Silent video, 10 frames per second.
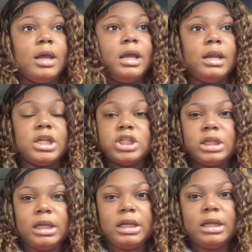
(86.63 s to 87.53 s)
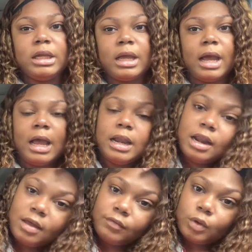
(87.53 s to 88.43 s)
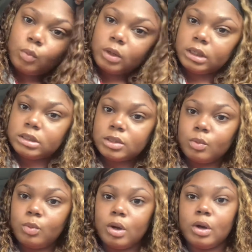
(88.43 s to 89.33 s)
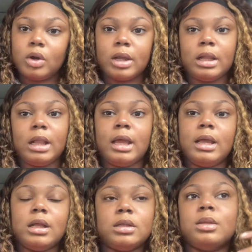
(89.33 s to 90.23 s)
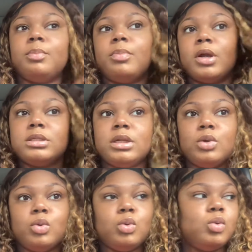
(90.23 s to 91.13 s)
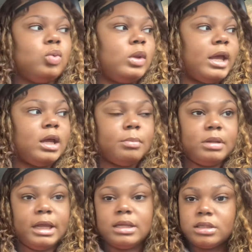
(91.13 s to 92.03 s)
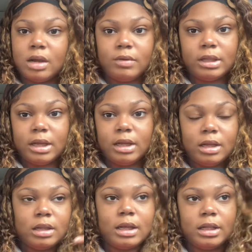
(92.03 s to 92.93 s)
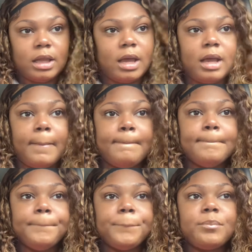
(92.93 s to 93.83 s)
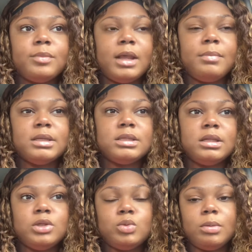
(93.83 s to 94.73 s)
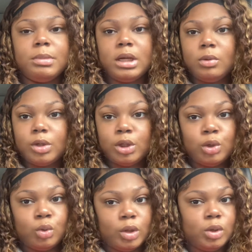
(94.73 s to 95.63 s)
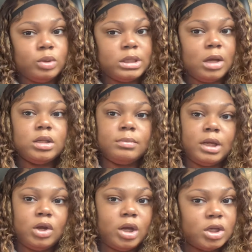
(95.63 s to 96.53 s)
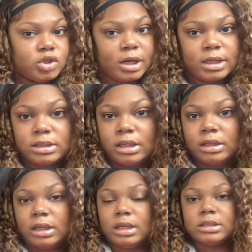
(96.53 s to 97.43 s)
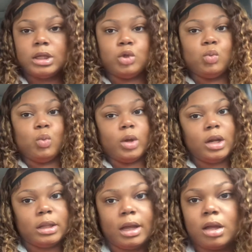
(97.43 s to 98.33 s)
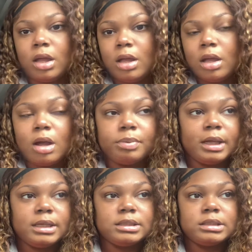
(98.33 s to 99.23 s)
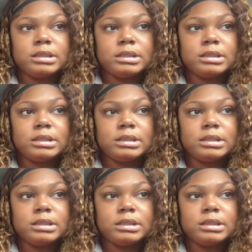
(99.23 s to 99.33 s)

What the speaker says: Initially, I never wanted to work. Like, the person who, like, plans everything like that, they basically do a meeting with you and you tell them, like, your interest and things, like, you wouldn't, like, a place